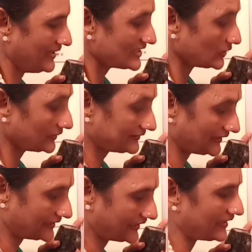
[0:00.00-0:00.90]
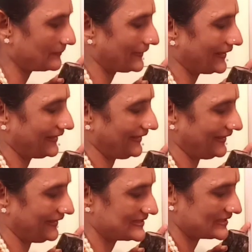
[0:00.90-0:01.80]
So 13
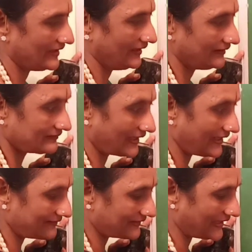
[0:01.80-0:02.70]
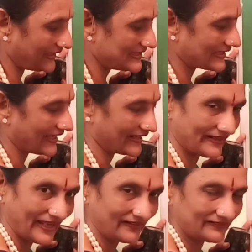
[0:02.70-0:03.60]
minus 3 3s are
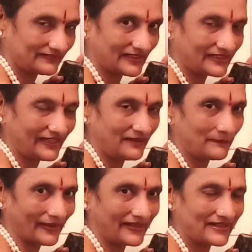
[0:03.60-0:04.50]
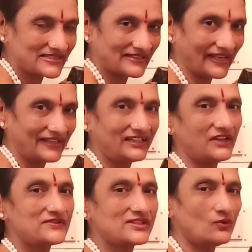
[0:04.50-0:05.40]
9. 13 minus 9
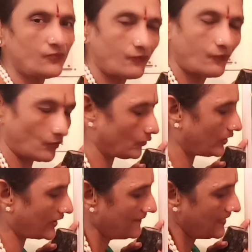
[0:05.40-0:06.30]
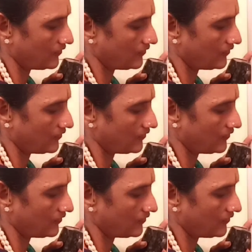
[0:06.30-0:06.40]
gives you 4.